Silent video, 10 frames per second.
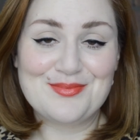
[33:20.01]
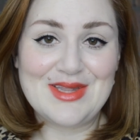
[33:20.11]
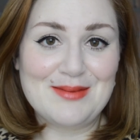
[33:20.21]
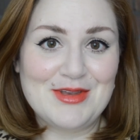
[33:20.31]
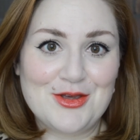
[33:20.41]

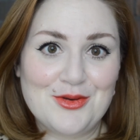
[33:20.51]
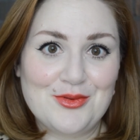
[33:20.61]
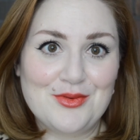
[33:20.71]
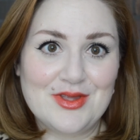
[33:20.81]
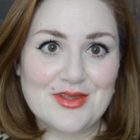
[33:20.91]
Let me
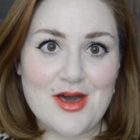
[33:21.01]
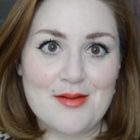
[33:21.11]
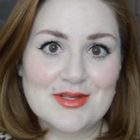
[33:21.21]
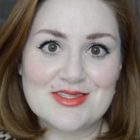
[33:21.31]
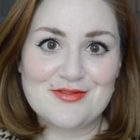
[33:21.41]
know in the
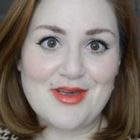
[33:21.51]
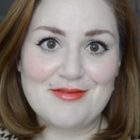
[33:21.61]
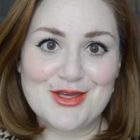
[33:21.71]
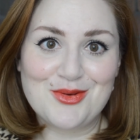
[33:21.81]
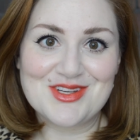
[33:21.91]
comments if you
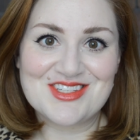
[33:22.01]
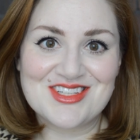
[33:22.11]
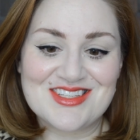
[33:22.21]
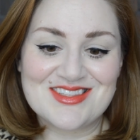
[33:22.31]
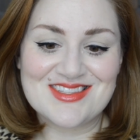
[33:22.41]
have any
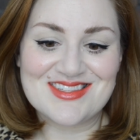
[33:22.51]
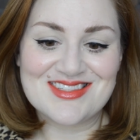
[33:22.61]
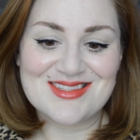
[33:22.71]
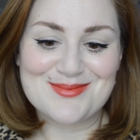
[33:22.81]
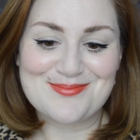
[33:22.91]

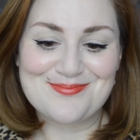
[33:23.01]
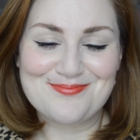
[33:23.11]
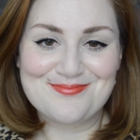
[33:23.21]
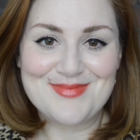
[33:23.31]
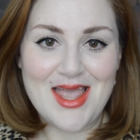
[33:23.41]
questions.
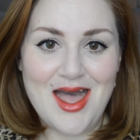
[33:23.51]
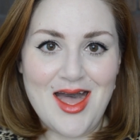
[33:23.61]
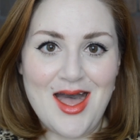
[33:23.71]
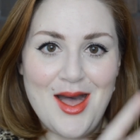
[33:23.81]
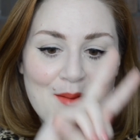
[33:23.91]

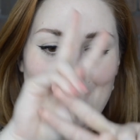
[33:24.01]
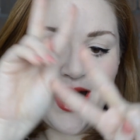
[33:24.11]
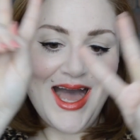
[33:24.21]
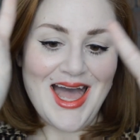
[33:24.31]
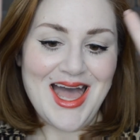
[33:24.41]
Bye.